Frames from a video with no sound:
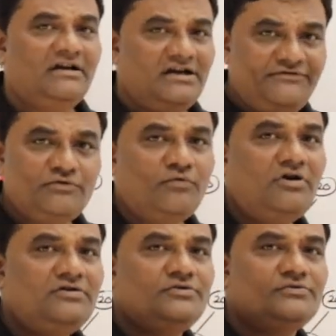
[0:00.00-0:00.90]
If you
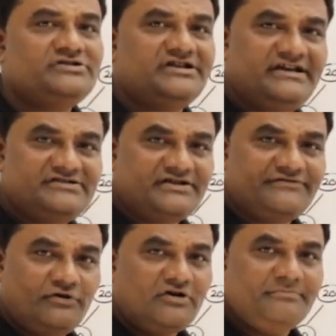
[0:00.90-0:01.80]
want to change it
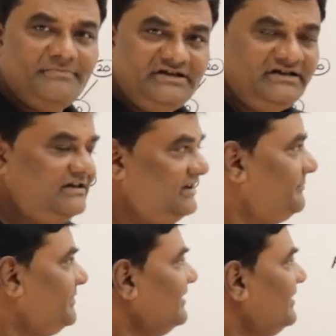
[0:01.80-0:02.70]
for min
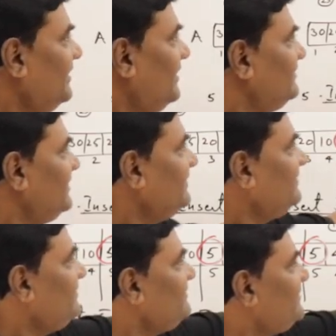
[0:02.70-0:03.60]
heap,
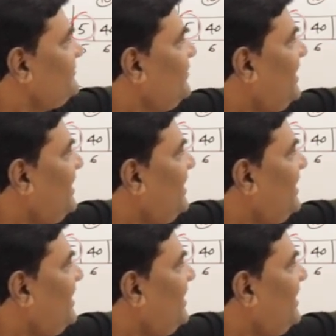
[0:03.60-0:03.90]
then just you